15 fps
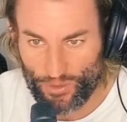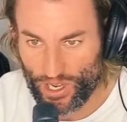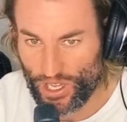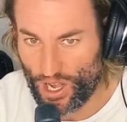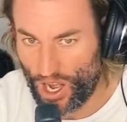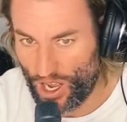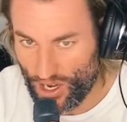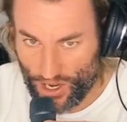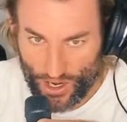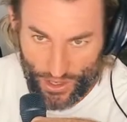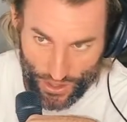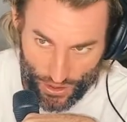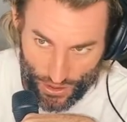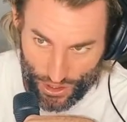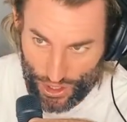Celebrity
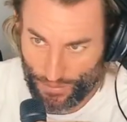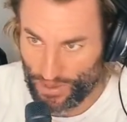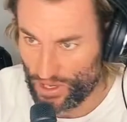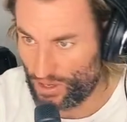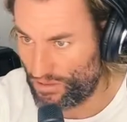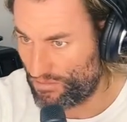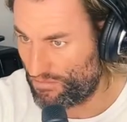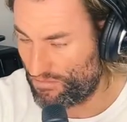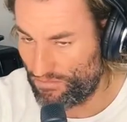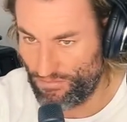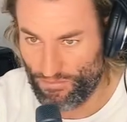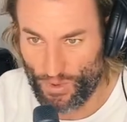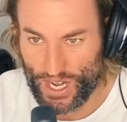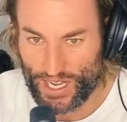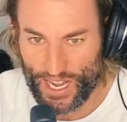IOU should be
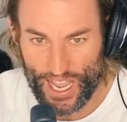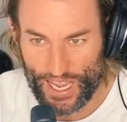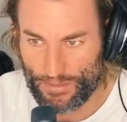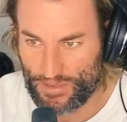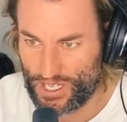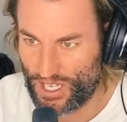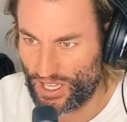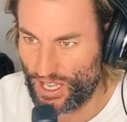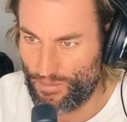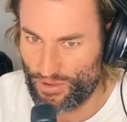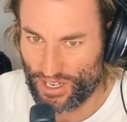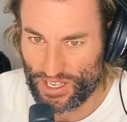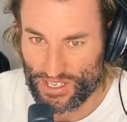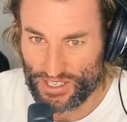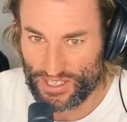renamed
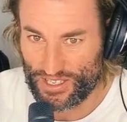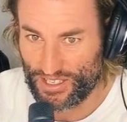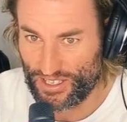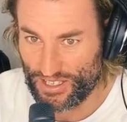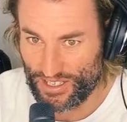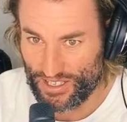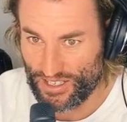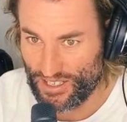Celebrities